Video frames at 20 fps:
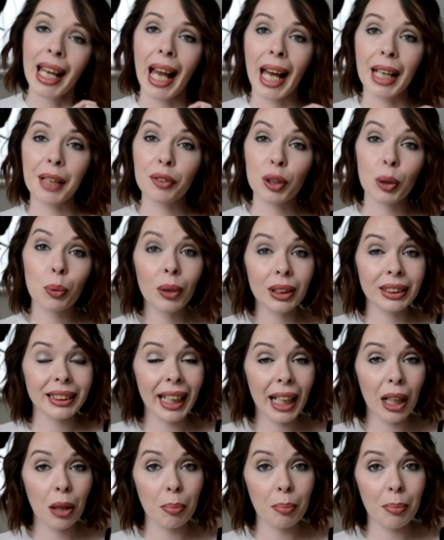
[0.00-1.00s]
And if you want to
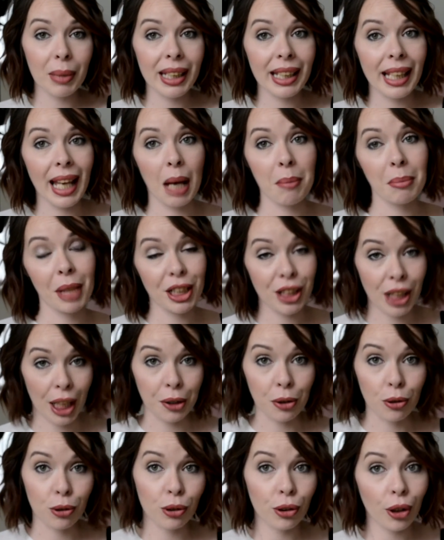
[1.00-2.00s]
help me and my
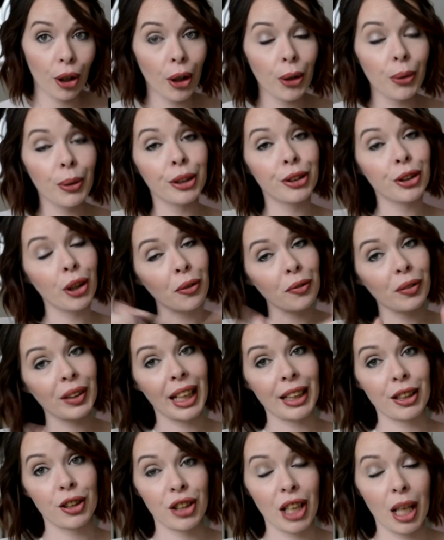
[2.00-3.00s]
channel grow, don't
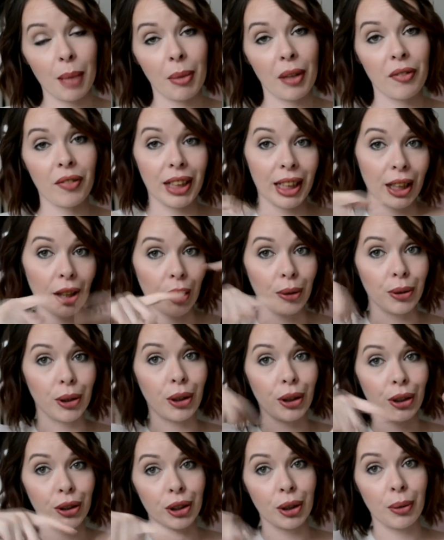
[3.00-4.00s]
forget to share my video. You
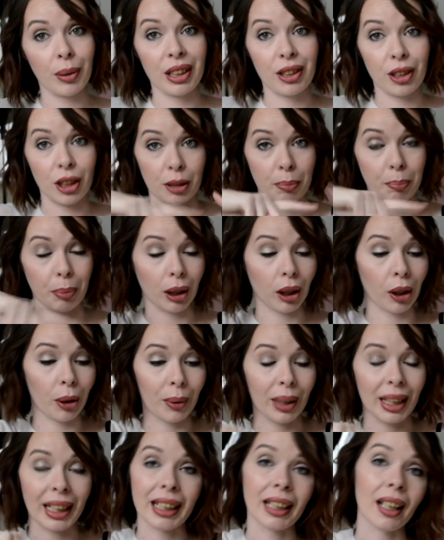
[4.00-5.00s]
can do it just
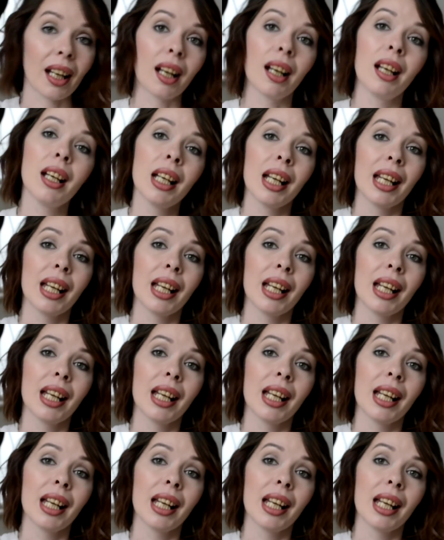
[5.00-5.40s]
below here.